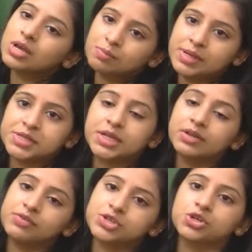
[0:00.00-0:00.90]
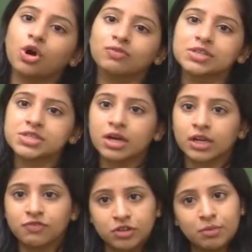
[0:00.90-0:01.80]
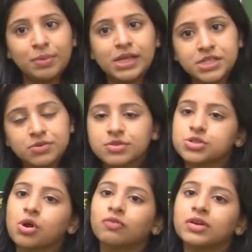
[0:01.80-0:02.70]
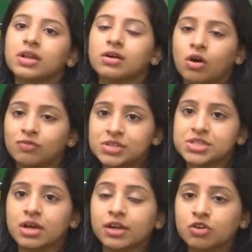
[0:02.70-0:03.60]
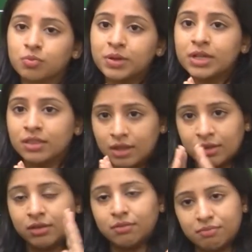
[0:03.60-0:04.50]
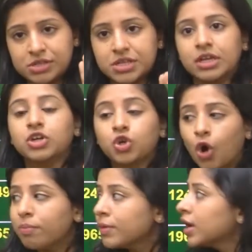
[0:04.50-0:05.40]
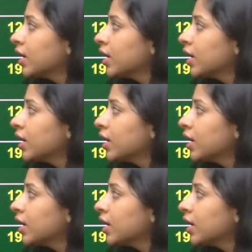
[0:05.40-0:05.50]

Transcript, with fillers: Basically we should always target for the best, we should always target to be in basically top,